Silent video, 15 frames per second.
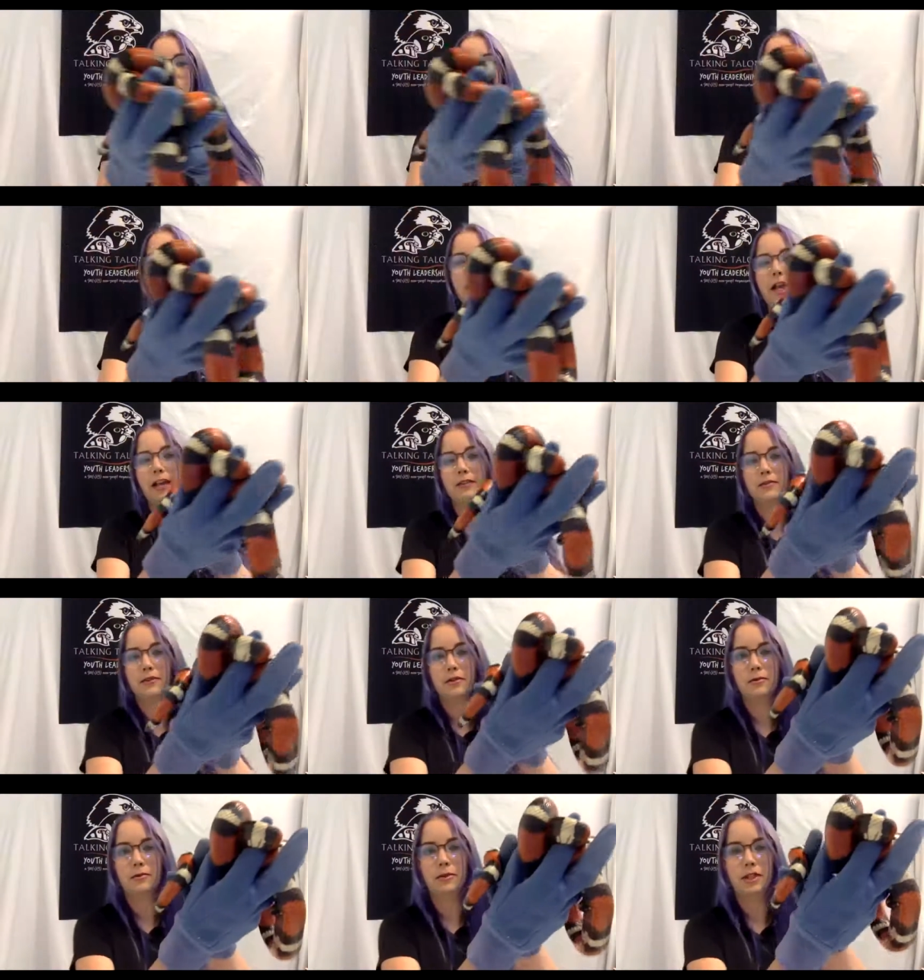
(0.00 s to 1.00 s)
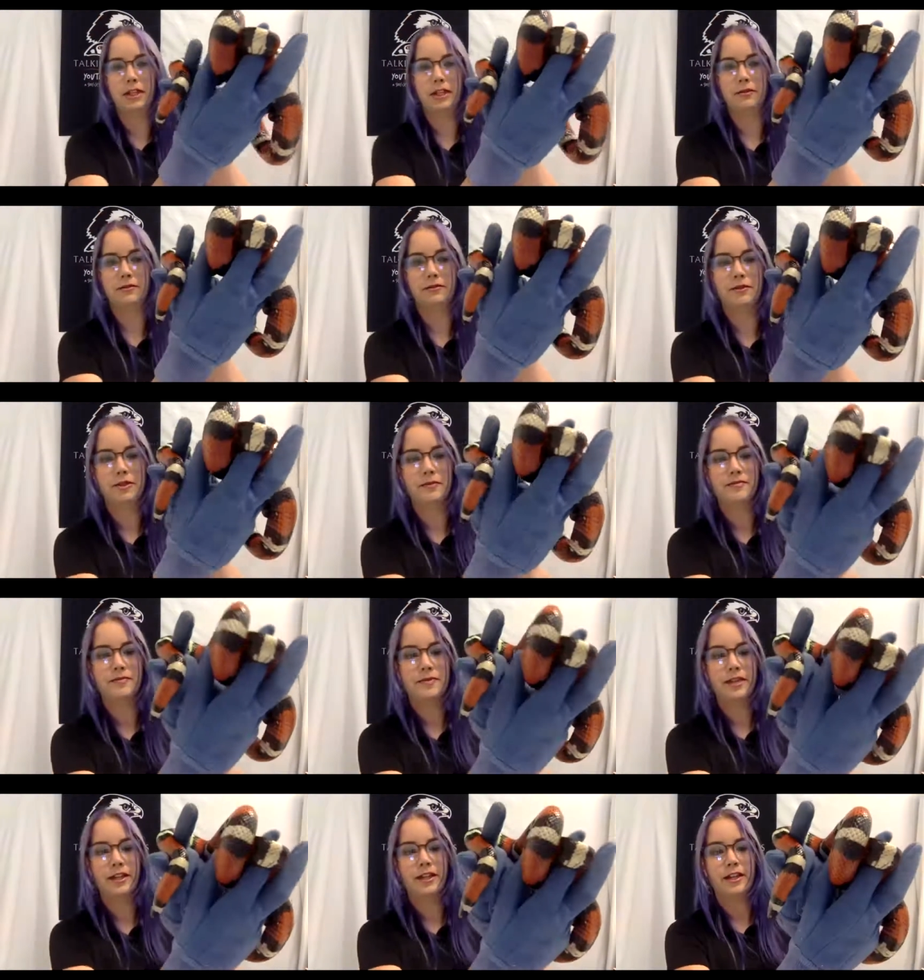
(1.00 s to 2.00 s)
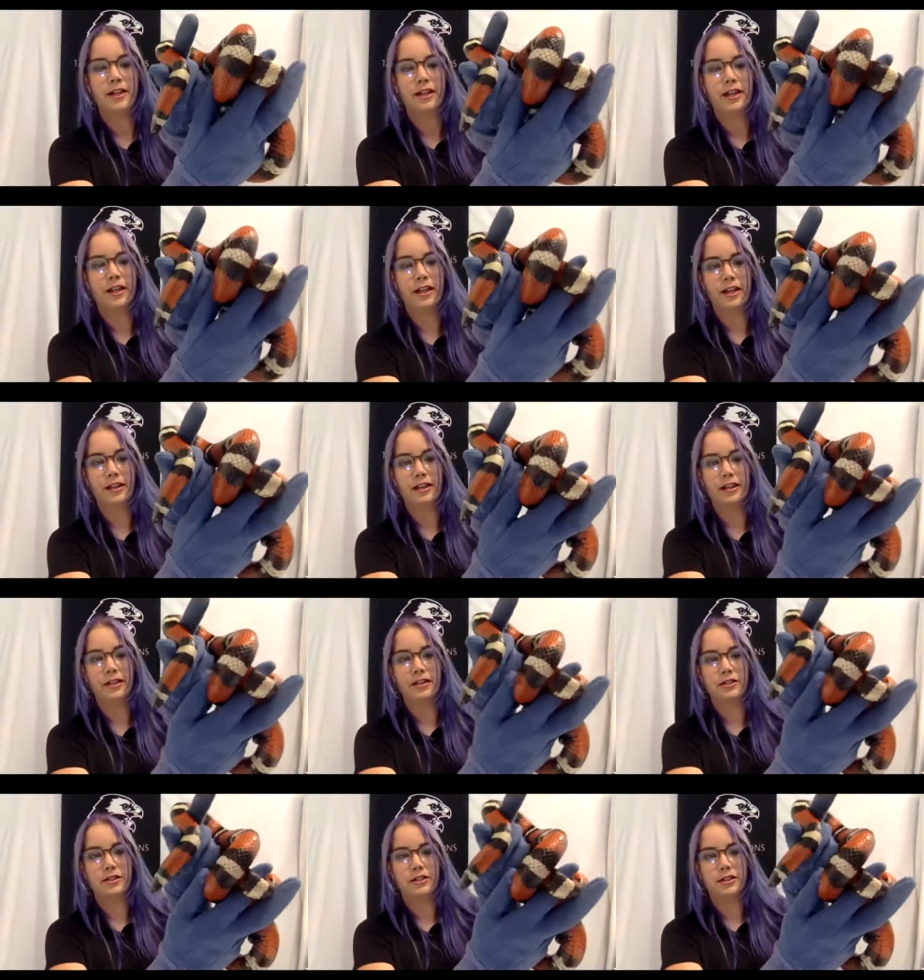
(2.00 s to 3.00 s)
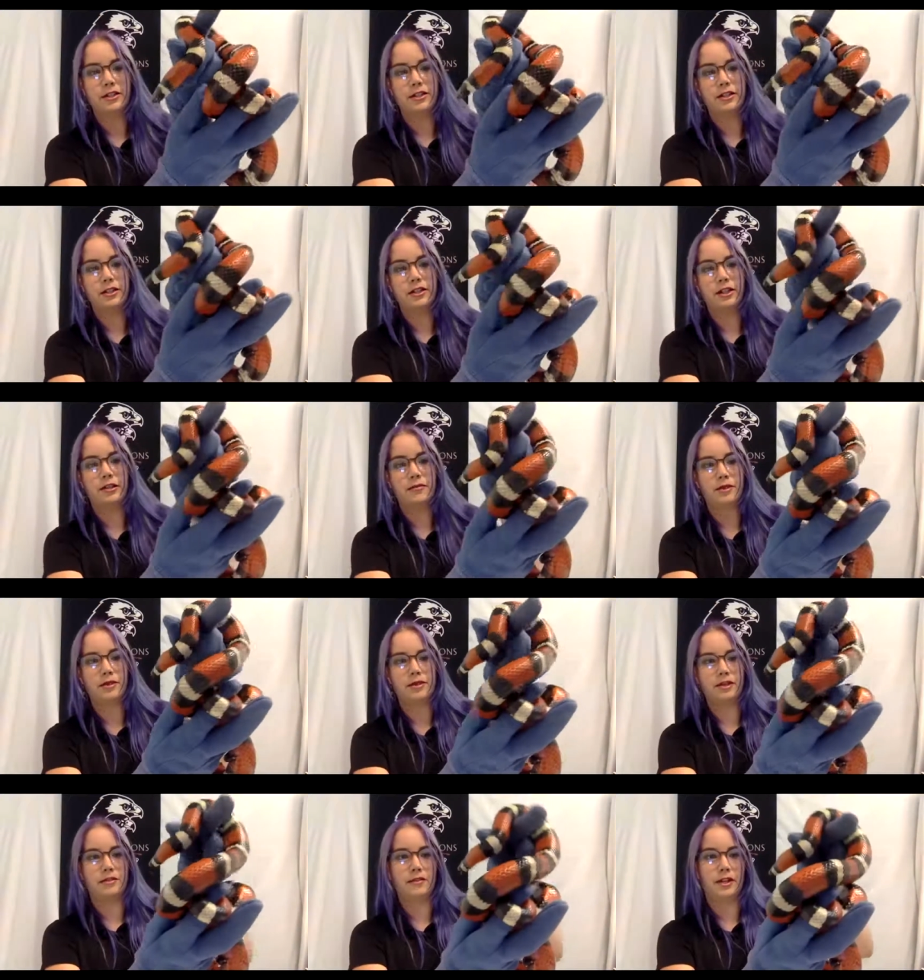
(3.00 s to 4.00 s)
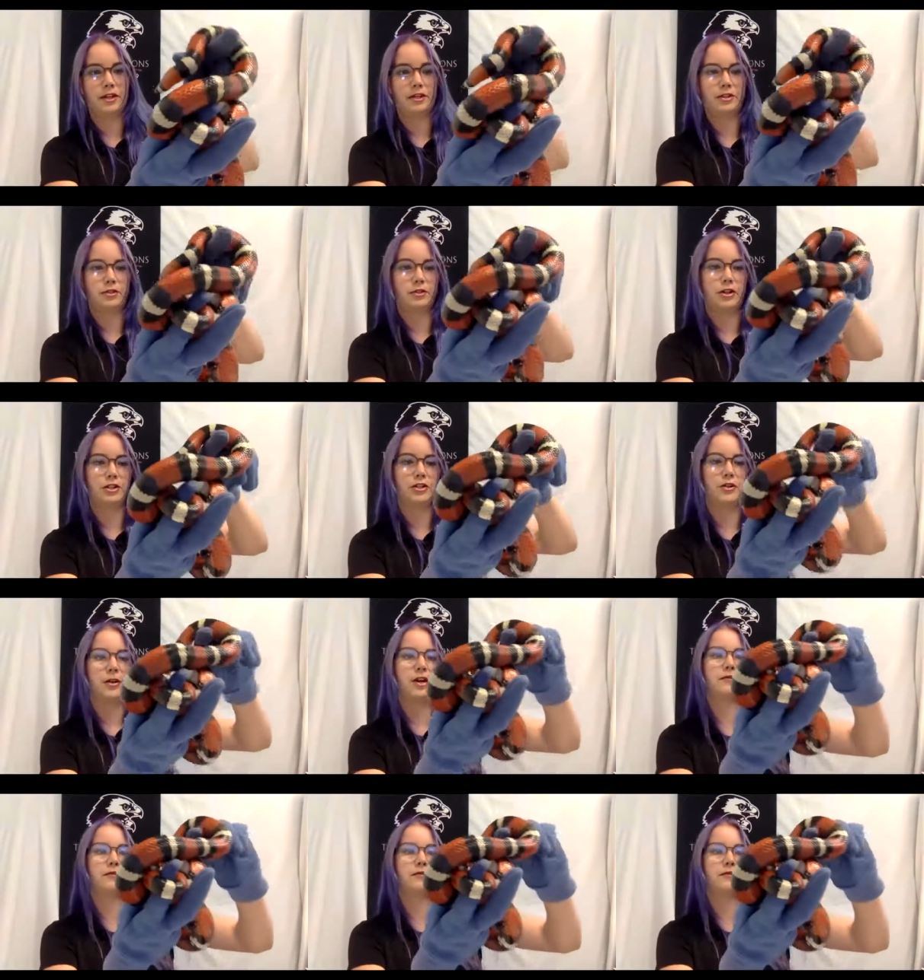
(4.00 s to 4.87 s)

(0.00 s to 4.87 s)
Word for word: a bit of life to live. And she, let's see if I can stretch her